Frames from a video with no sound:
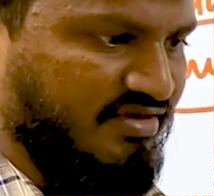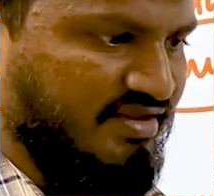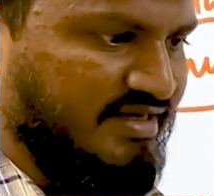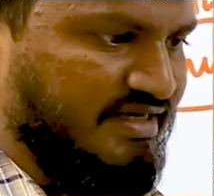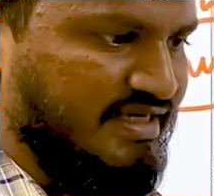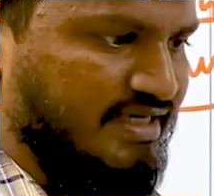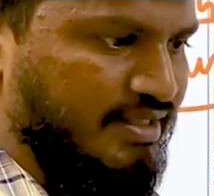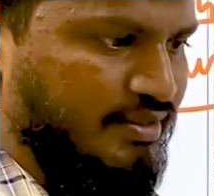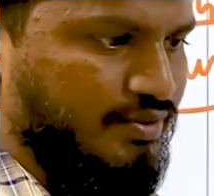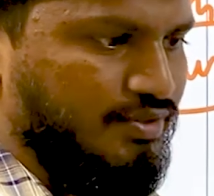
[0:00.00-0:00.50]
an
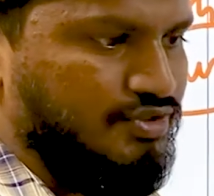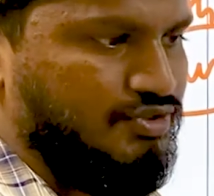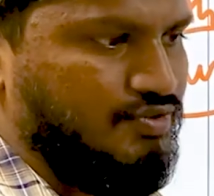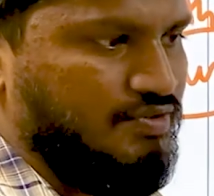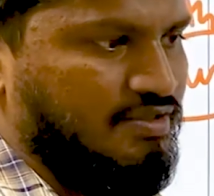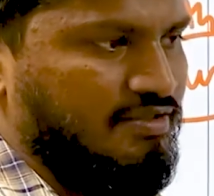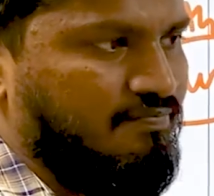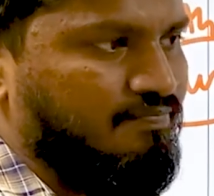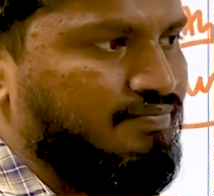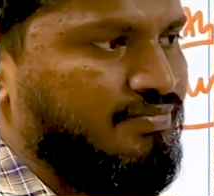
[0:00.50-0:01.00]

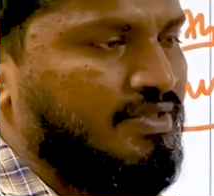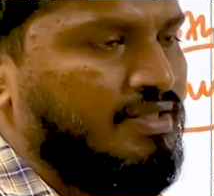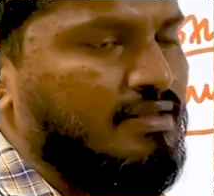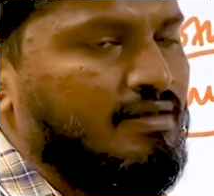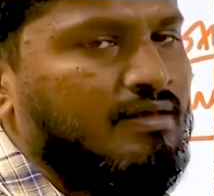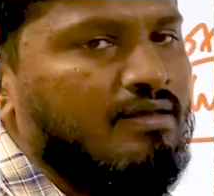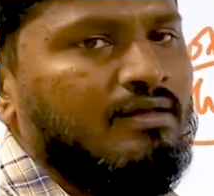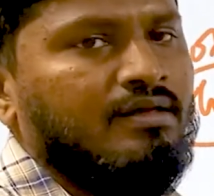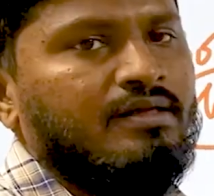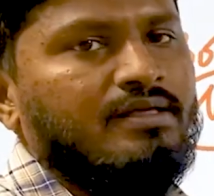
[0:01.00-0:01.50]
individual
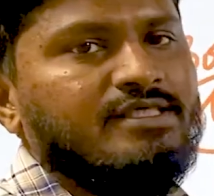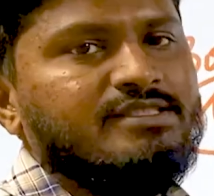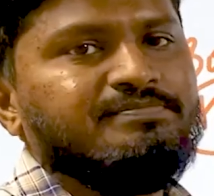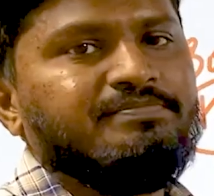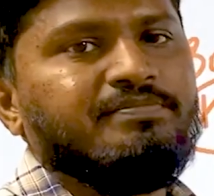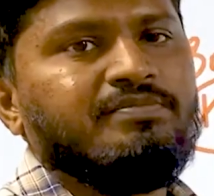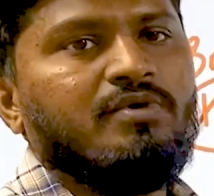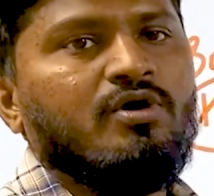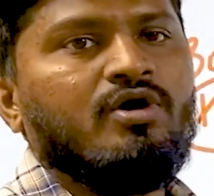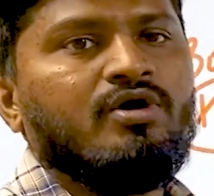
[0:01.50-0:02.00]
is
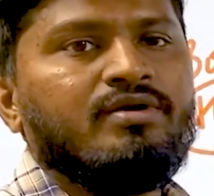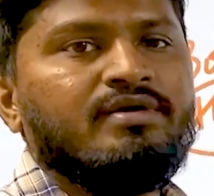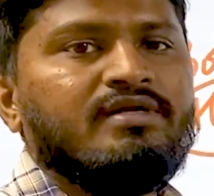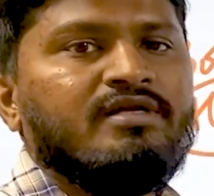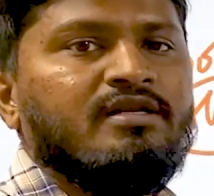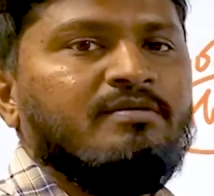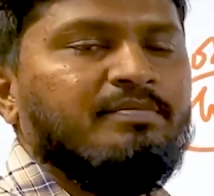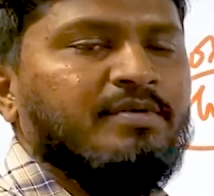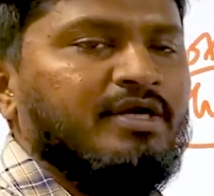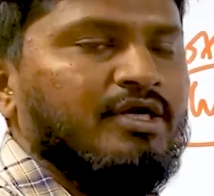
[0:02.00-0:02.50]
born
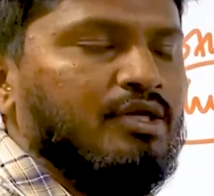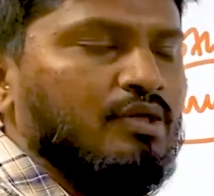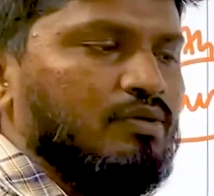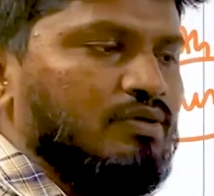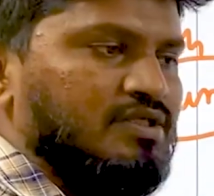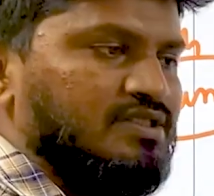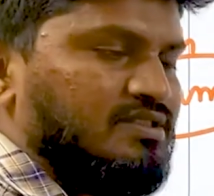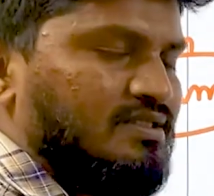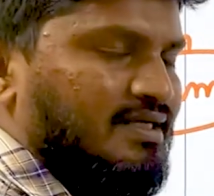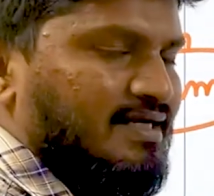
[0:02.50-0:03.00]
in a
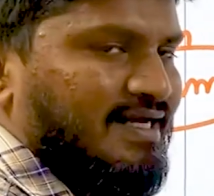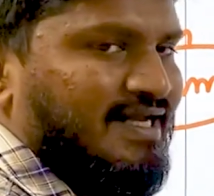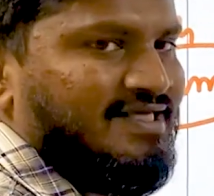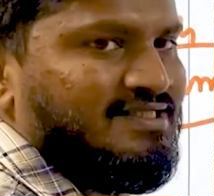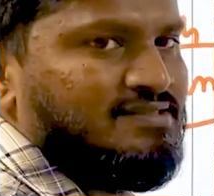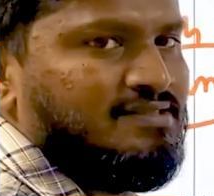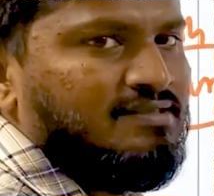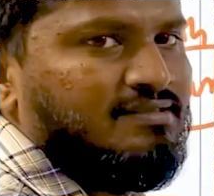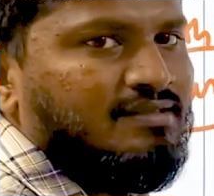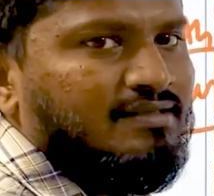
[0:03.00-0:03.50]
particular
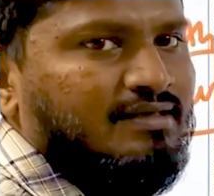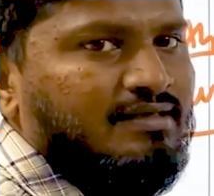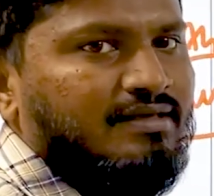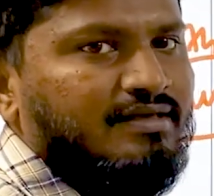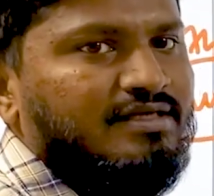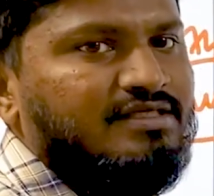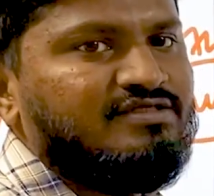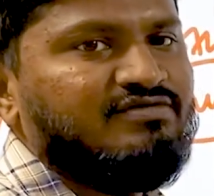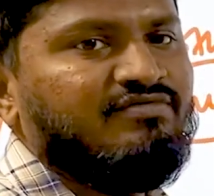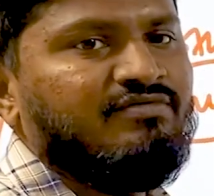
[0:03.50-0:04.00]
caste,
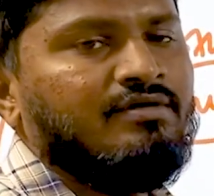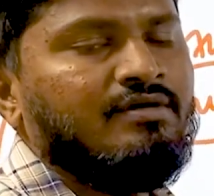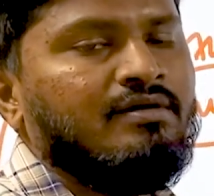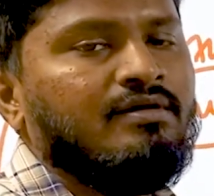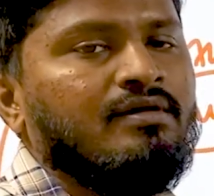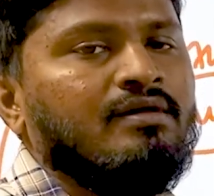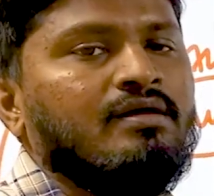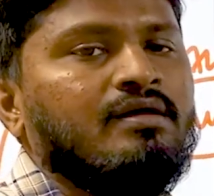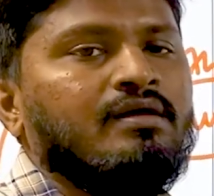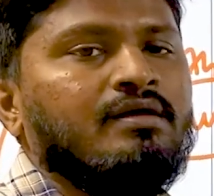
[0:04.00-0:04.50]
he is
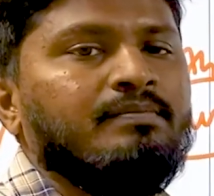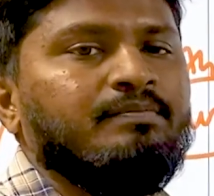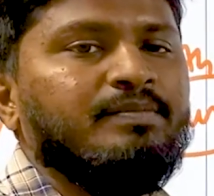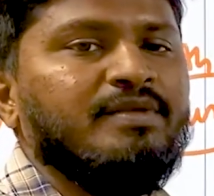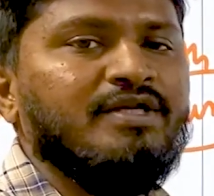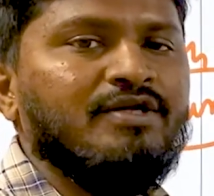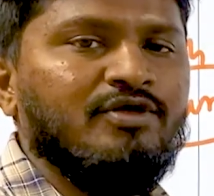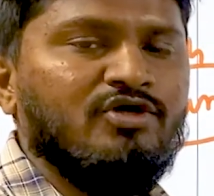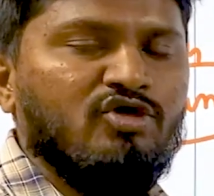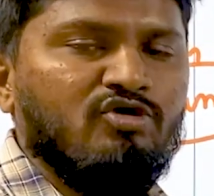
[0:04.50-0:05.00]

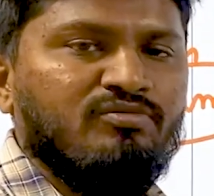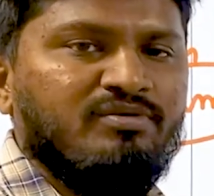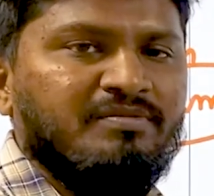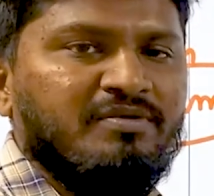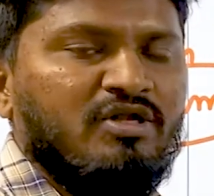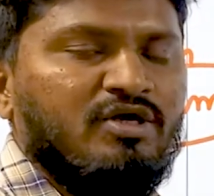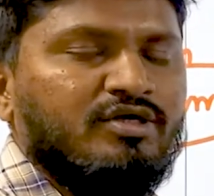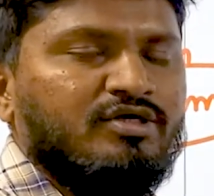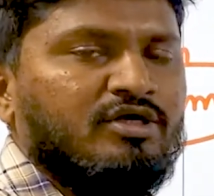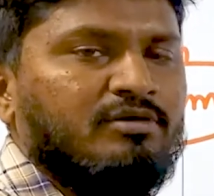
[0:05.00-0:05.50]
believed to be
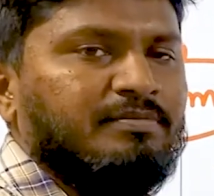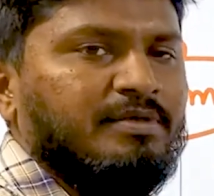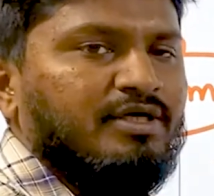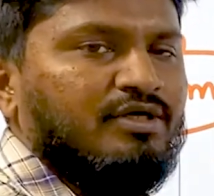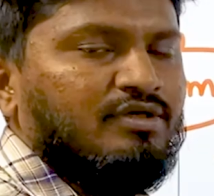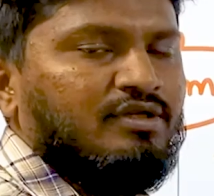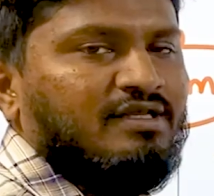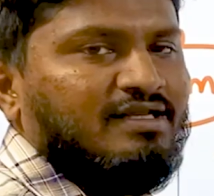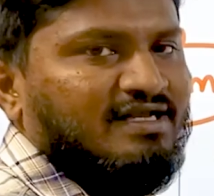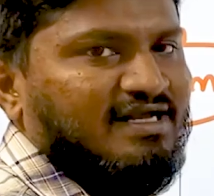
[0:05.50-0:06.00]
belong to a
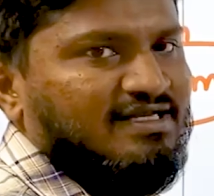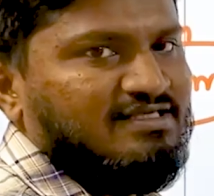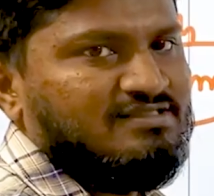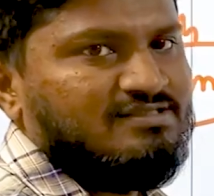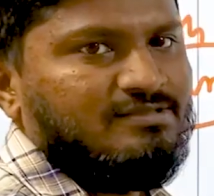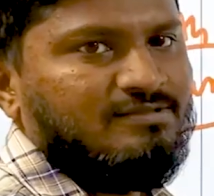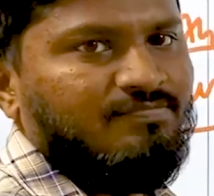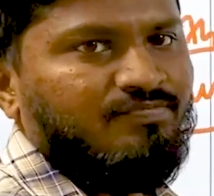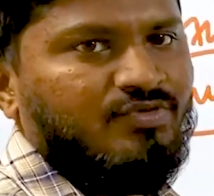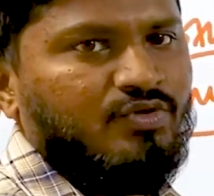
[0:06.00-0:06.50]
particular
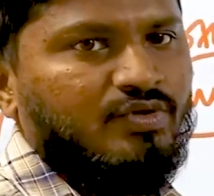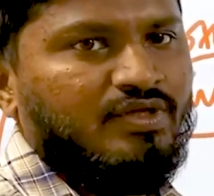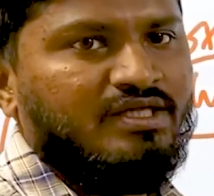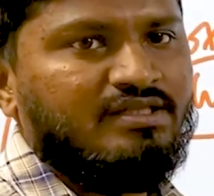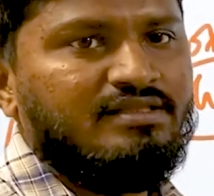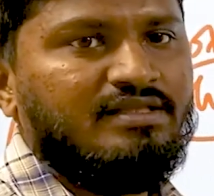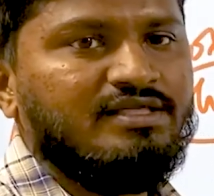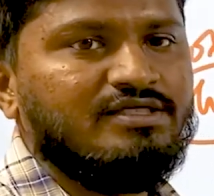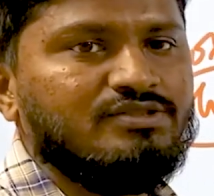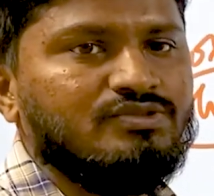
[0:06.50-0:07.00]
caste. Okay,
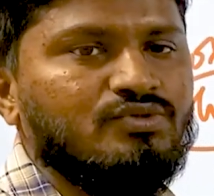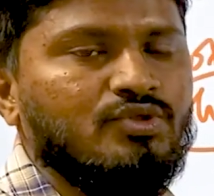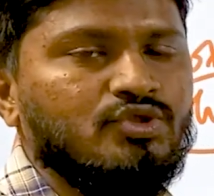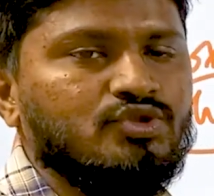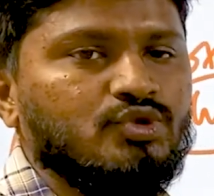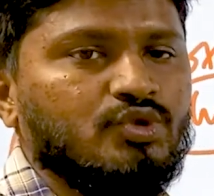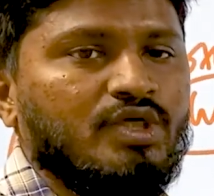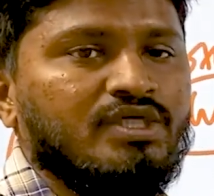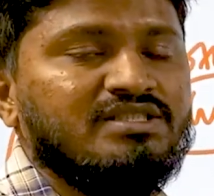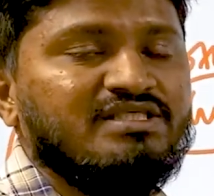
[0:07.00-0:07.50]
there is no
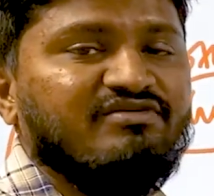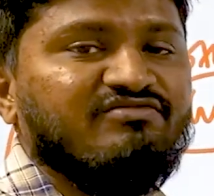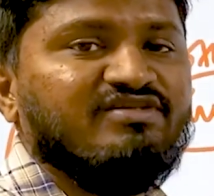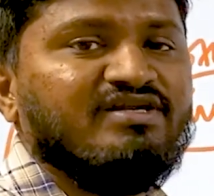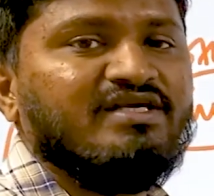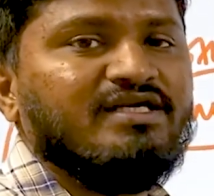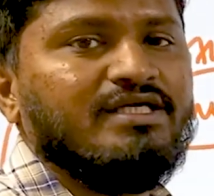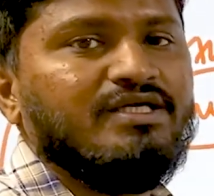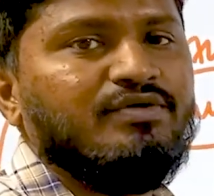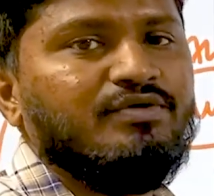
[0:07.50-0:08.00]
choice of
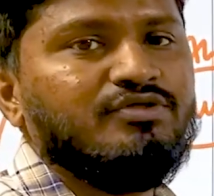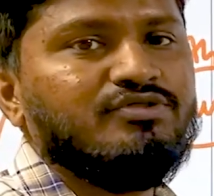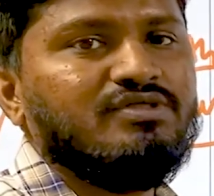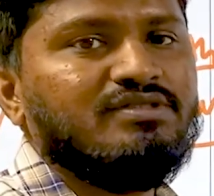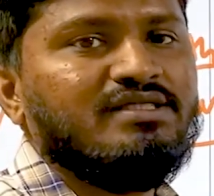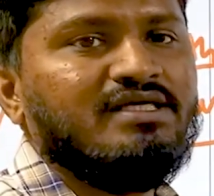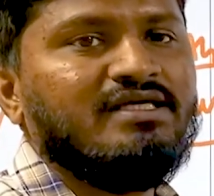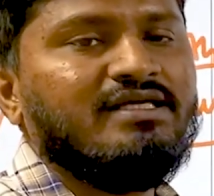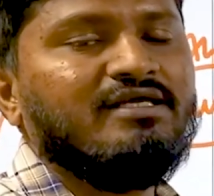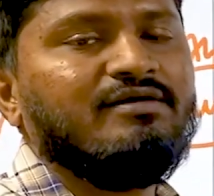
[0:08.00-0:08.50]
that individual
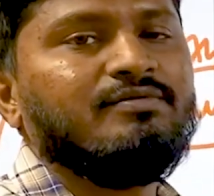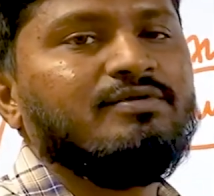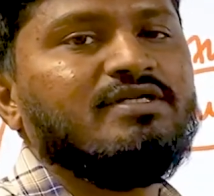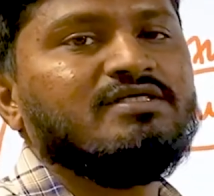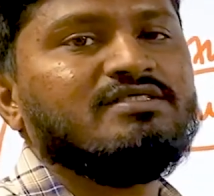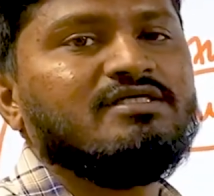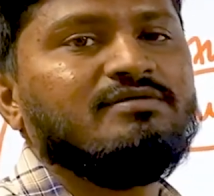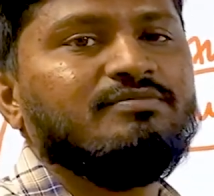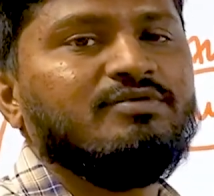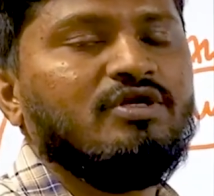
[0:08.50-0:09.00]
that he
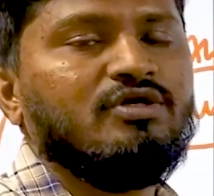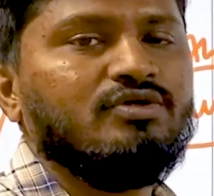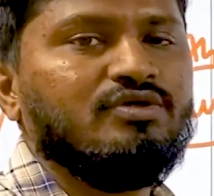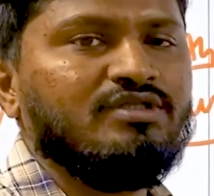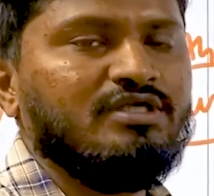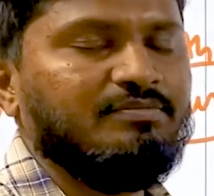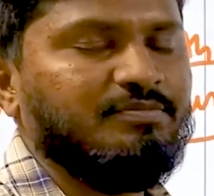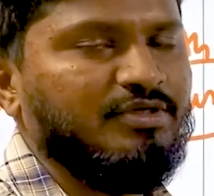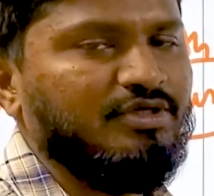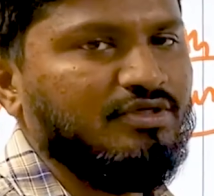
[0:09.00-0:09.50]
does not belong to
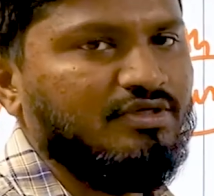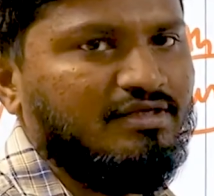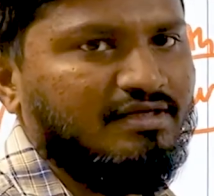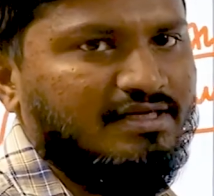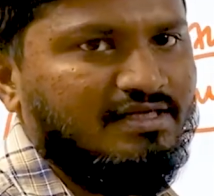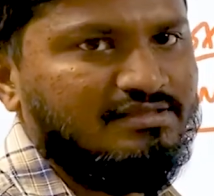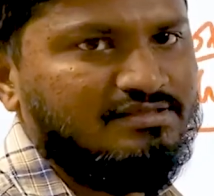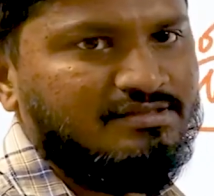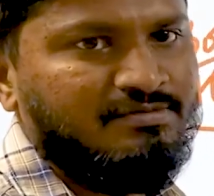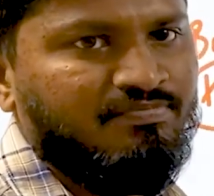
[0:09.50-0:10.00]
that particular
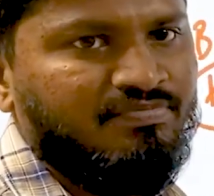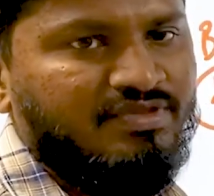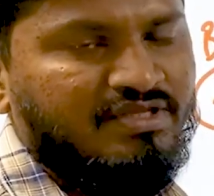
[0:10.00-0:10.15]
caste.